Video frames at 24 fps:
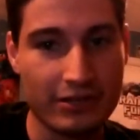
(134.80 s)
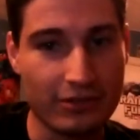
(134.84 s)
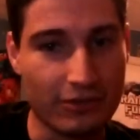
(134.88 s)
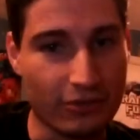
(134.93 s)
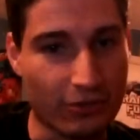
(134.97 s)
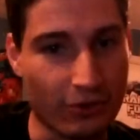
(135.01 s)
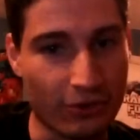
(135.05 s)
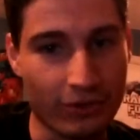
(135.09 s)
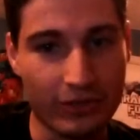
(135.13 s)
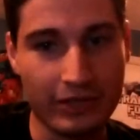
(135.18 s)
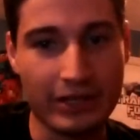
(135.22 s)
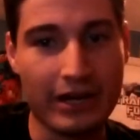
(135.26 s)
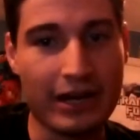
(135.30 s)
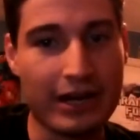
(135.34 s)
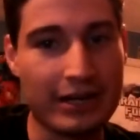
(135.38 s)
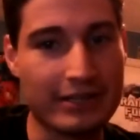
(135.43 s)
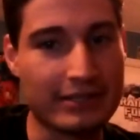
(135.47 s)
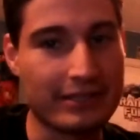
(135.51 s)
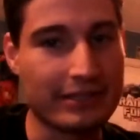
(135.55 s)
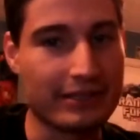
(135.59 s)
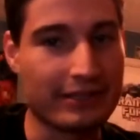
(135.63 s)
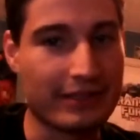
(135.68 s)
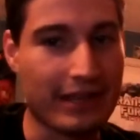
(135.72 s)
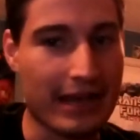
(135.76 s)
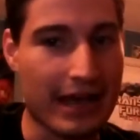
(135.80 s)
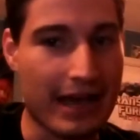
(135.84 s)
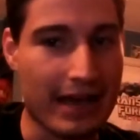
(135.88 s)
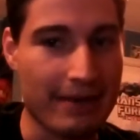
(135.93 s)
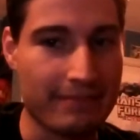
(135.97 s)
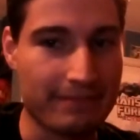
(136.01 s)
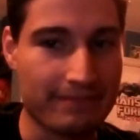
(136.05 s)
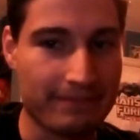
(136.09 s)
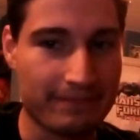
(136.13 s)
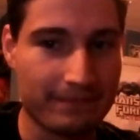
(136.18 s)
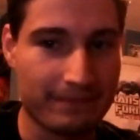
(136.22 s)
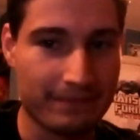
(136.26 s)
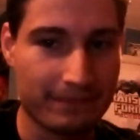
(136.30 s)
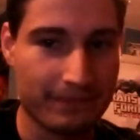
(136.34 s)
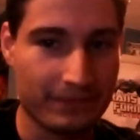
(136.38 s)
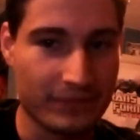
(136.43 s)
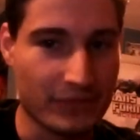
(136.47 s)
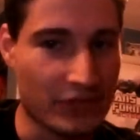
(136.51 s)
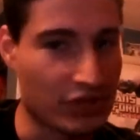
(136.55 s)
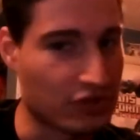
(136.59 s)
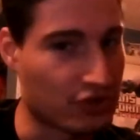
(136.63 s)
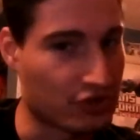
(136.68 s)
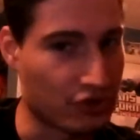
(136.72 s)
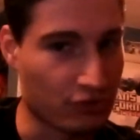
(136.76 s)
GoldenEye did that.
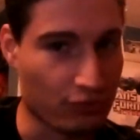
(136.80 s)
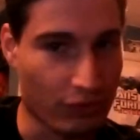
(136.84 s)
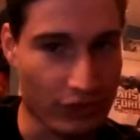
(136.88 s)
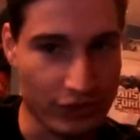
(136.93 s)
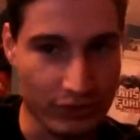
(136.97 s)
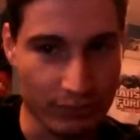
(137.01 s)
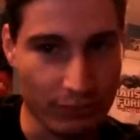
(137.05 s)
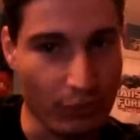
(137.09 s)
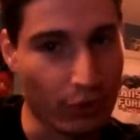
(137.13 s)
It just wasn't